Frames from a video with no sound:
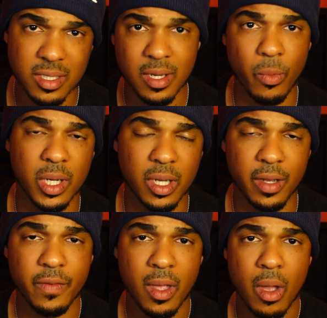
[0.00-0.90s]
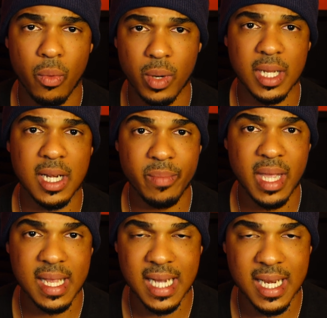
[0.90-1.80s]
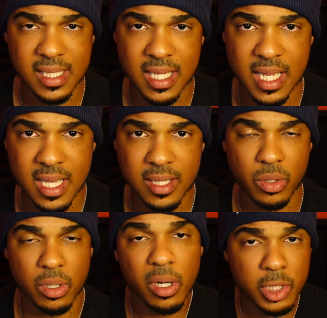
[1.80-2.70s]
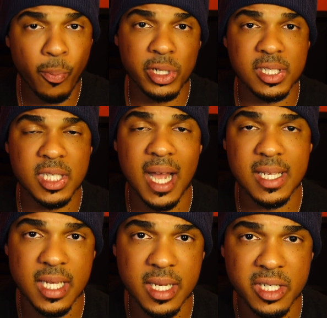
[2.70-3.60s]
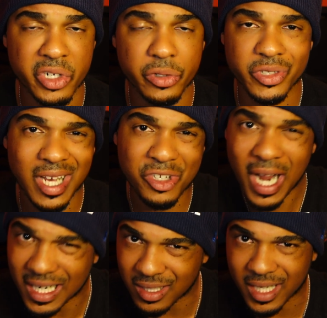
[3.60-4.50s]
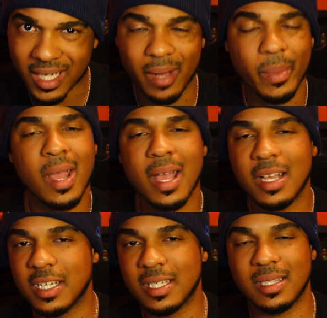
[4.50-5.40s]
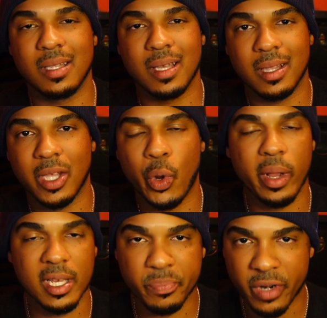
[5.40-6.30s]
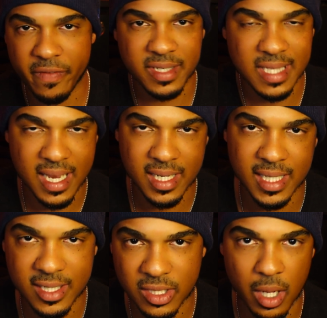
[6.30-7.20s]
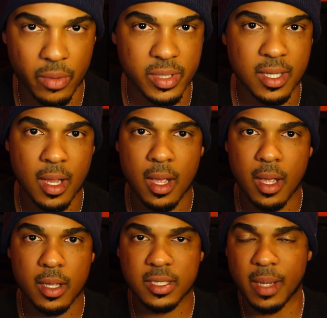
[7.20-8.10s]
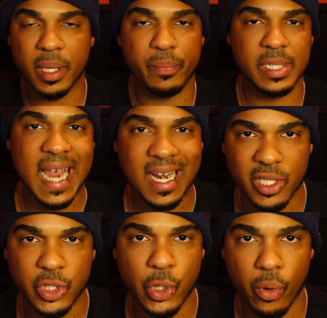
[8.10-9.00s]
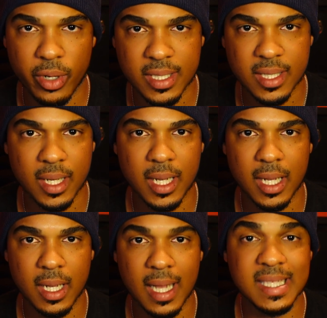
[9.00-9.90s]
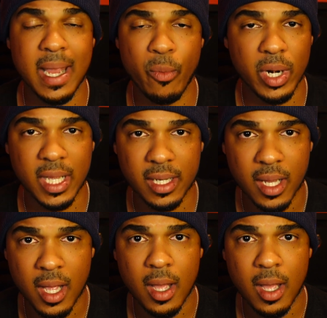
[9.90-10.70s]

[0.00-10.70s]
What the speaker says: somewhat of what an NBA dynasty is or a sports dynasty in general. So I try to look it up, and just the quickest, briefest thing that I saw was something pertaining towards a team winning